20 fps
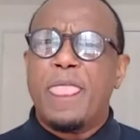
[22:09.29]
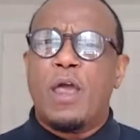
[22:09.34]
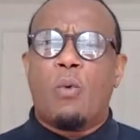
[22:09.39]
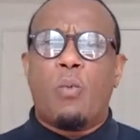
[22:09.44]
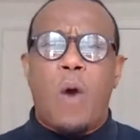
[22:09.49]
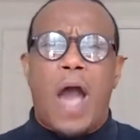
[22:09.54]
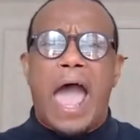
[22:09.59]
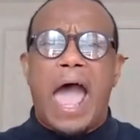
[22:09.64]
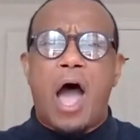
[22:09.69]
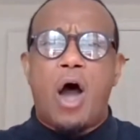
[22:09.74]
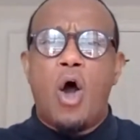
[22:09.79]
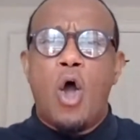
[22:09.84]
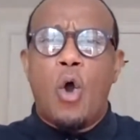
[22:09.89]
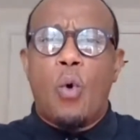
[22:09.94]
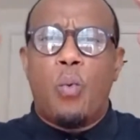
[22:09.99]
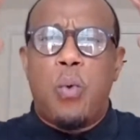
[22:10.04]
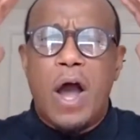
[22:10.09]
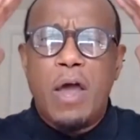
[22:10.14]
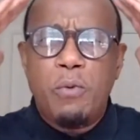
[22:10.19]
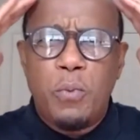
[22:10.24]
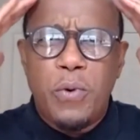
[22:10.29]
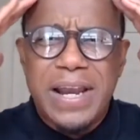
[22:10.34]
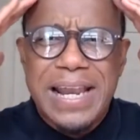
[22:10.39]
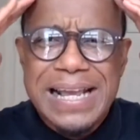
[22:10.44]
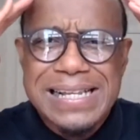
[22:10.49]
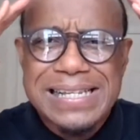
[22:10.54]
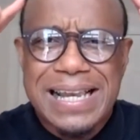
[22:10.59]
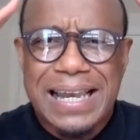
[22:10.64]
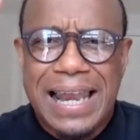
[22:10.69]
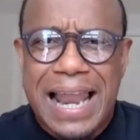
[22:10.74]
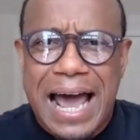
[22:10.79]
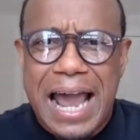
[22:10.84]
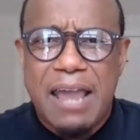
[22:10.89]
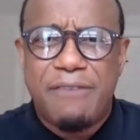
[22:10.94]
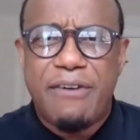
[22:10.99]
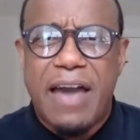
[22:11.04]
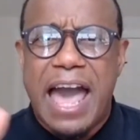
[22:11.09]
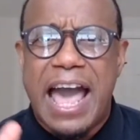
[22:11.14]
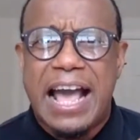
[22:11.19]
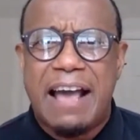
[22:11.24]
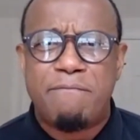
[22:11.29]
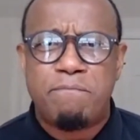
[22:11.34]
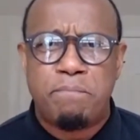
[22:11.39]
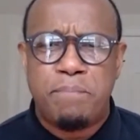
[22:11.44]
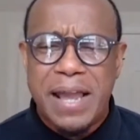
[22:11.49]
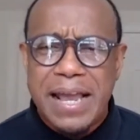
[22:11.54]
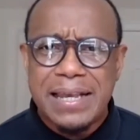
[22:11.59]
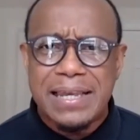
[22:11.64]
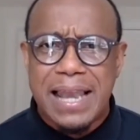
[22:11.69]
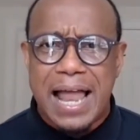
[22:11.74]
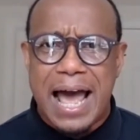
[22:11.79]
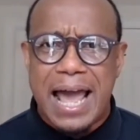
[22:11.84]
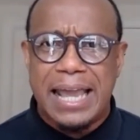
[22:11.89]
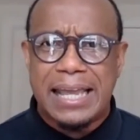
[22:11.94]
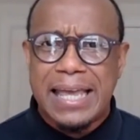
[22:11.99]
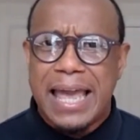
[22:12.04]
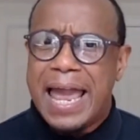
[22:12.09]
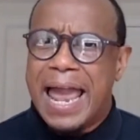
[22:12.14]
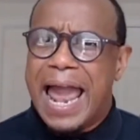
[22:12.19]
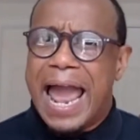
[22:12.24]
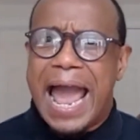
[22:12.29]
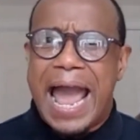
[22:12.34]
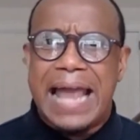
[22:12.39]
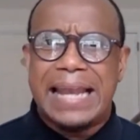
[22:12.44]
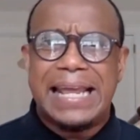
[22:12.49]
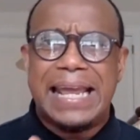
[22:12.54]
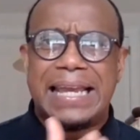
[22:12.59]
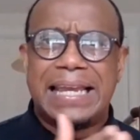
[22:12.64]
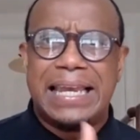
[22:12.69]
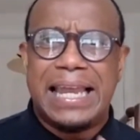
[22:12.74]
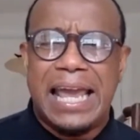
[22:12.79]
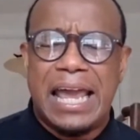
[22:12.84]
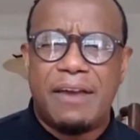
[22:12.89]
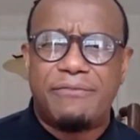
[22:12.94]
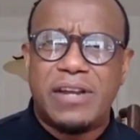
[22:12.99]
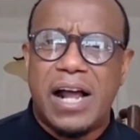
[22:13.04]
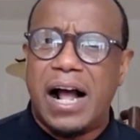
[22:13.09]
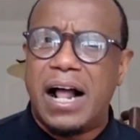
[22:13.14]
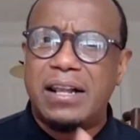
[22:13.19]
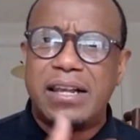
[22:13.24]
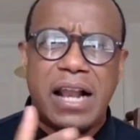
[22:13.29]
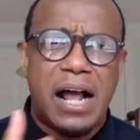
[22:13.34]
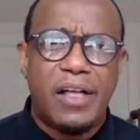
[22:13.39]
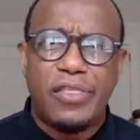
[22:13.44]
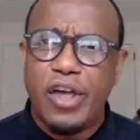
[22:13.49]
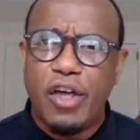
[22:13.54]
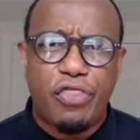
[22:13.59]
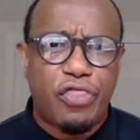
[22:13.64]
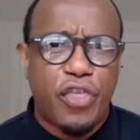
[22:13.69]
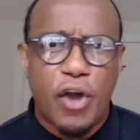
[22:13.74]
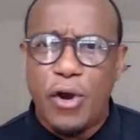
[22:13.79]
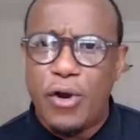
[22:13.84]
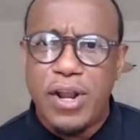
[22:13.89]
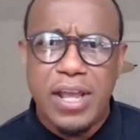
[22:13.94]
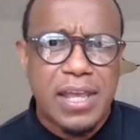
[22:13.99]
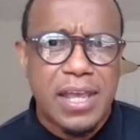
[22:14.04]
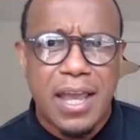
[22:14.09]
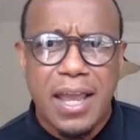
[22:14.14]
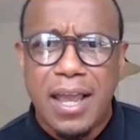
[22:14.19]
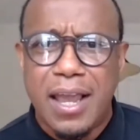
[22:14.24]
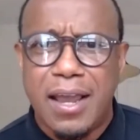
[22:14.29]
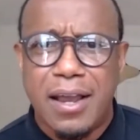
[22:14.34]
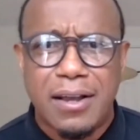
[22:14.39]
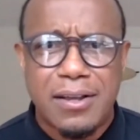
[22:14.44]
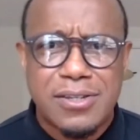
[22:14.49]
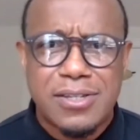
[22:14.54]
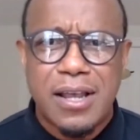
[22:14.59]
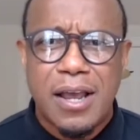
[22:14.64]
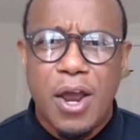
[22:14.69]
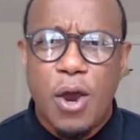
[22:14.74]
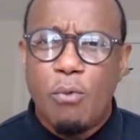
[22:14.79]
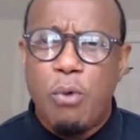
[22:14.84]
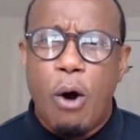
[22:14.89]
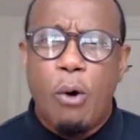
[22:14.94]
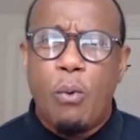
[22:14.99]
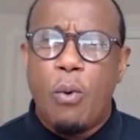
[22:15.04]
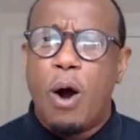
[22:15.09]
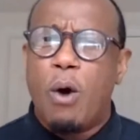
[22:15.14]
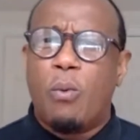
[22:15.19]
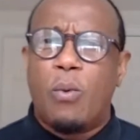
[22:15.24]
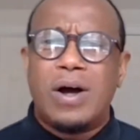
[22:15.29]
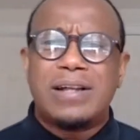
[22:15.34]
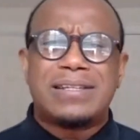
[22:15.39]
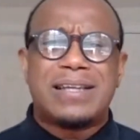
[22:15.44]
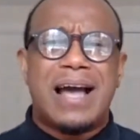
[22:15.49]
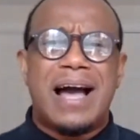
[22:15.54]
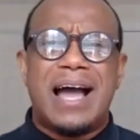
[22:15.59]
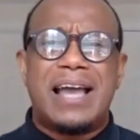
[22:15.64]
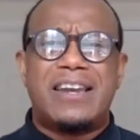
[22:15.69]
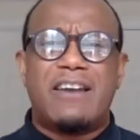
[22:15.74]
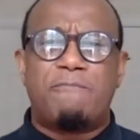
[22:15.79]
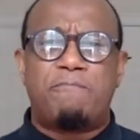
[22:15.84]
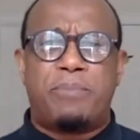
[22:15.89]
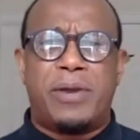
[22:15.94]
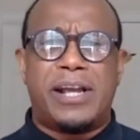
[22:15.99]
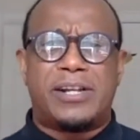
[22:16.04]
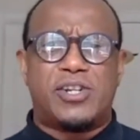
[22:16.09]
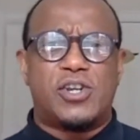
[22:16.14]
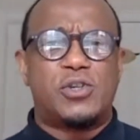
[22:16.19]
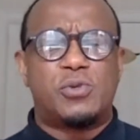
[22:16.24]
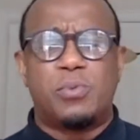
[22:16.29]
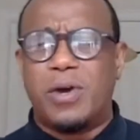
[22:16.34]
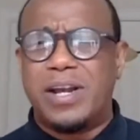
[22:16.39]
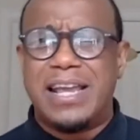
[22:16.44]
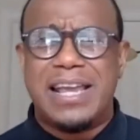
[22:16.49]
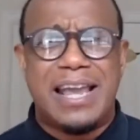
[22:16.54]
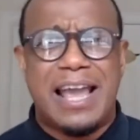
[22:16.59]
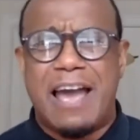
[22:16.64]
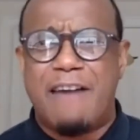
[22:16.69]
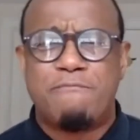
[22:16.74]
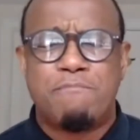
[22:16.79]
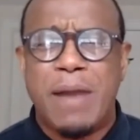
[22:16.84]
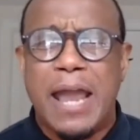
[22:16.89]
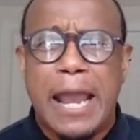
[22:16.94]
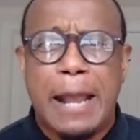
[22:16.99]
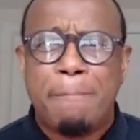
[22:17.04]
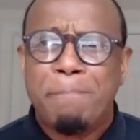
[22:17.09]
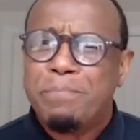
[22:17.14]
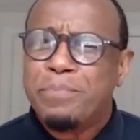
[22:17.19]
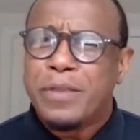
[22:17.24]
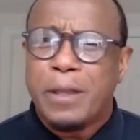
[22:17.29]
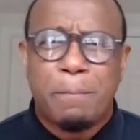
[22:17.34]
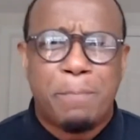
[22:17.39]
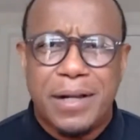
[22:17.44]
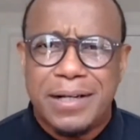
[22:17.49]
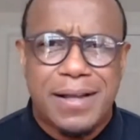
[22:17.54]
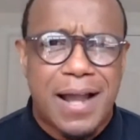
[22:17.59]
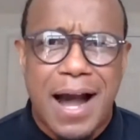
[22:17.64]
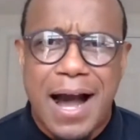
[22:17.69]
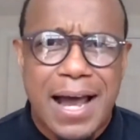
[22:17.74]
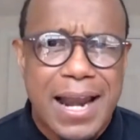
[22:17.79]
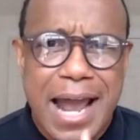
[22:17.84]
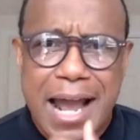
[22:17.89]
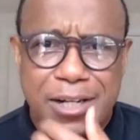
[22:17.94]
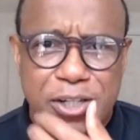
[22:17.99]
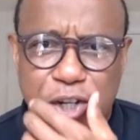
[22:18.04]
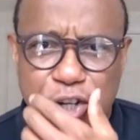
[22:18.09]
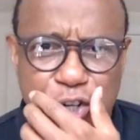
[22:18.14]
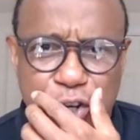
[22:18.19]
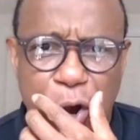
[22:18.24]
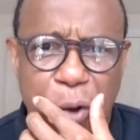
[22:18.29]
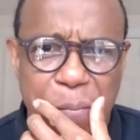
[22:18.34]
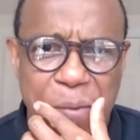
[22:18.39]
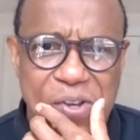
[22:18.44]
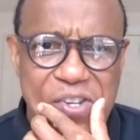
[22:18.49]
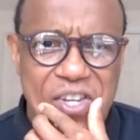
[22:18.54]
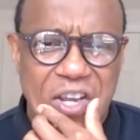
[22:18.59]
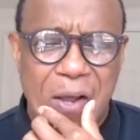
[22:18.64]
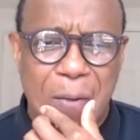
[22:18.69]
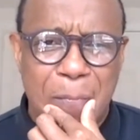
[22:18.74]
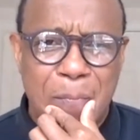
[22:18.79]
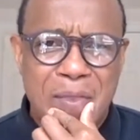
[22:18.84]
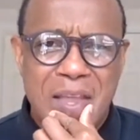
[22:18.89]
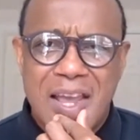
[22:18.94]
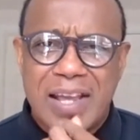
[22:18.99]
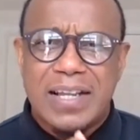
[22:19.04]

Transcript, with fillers: Wow, what would his life have been like had he lived another 30 years? What kind of pictures would he have made? But God had to show me something.